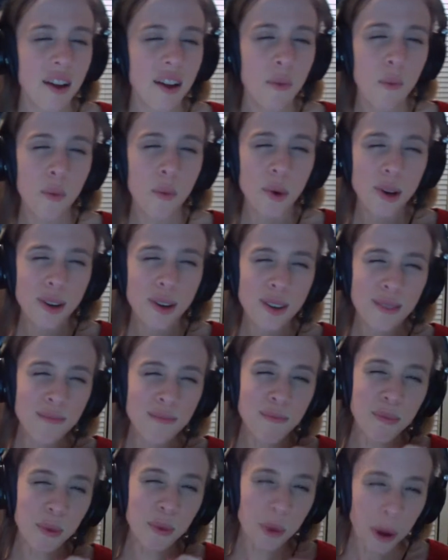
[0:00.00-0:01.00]

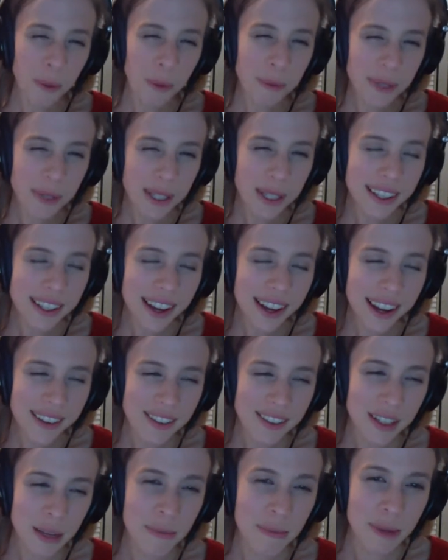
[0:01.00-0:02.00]
We're probably I have
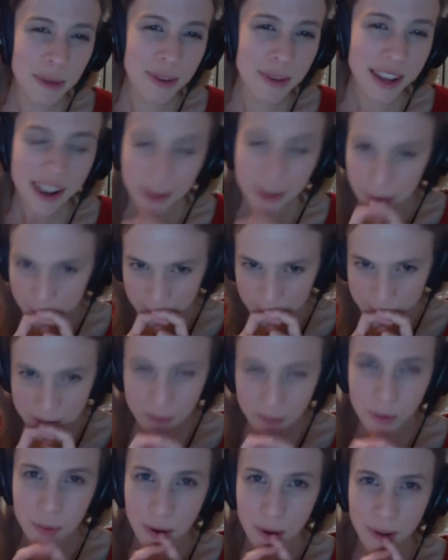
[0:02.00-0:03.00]
to commute now,
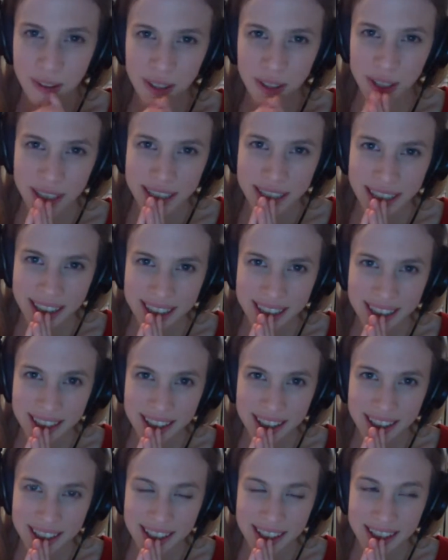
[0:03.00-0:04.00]
so we're probably looking at
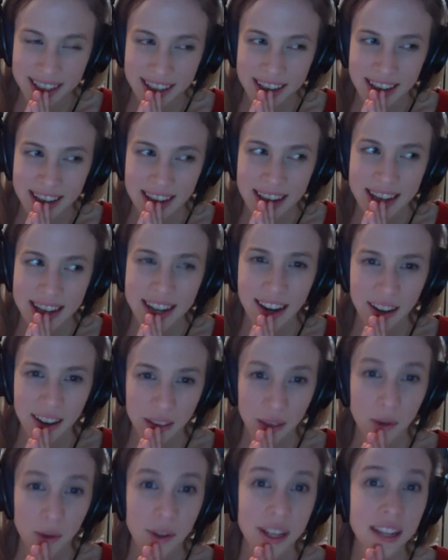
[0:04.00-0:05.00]
uh,
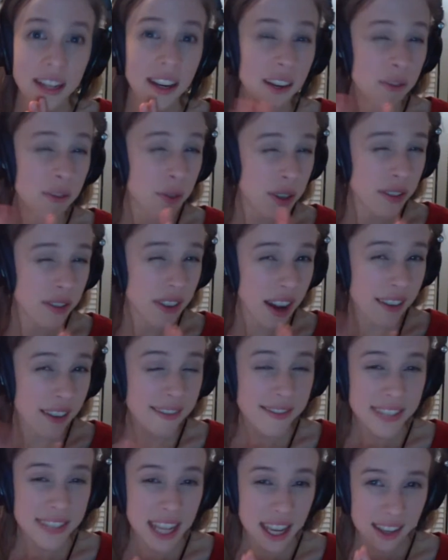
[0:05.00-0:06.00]
9:30, 9:45,
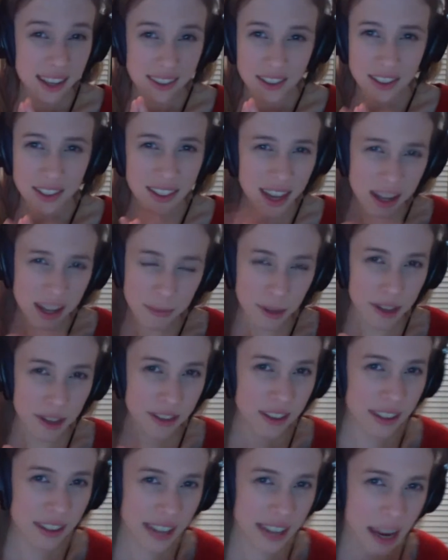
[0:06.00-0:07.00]
10. Just kind of be on
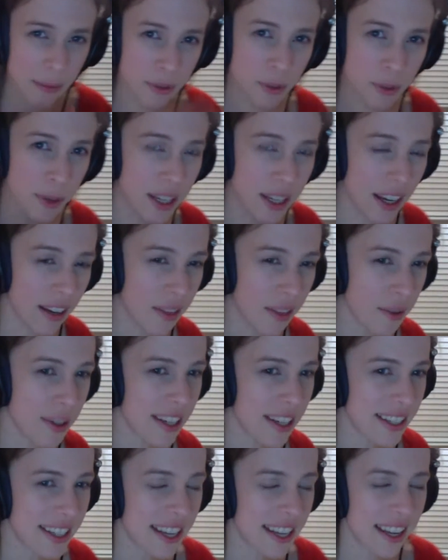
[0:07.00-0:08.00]
the lookout between 9:30
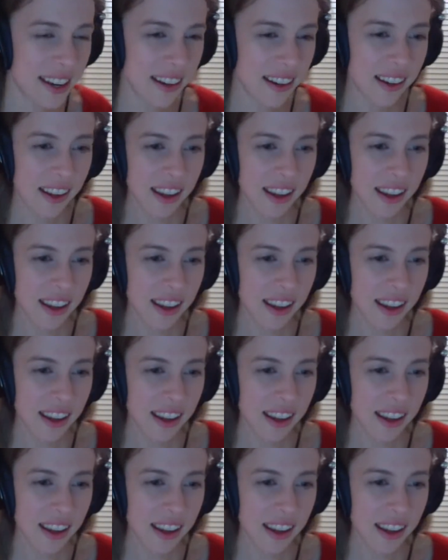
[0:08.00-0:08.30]
and 10.